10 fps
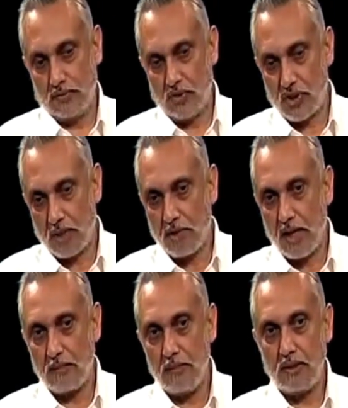for some
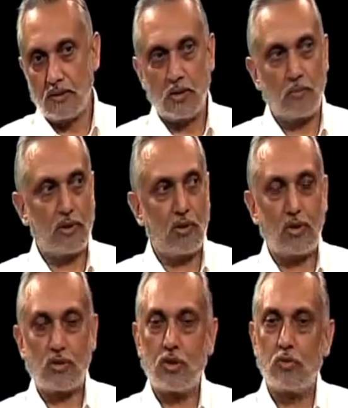time is,
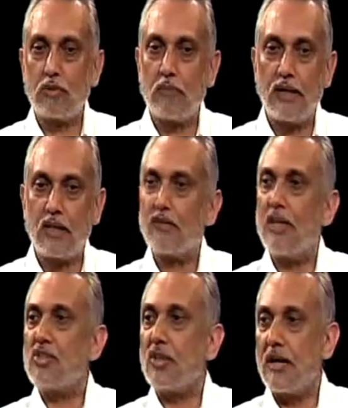because human mind is
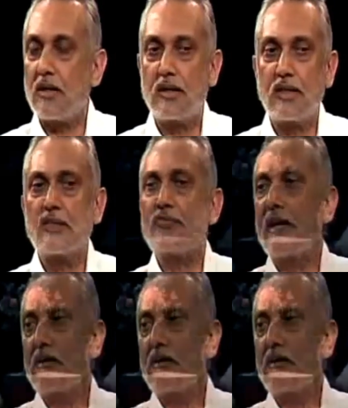very scattered, it is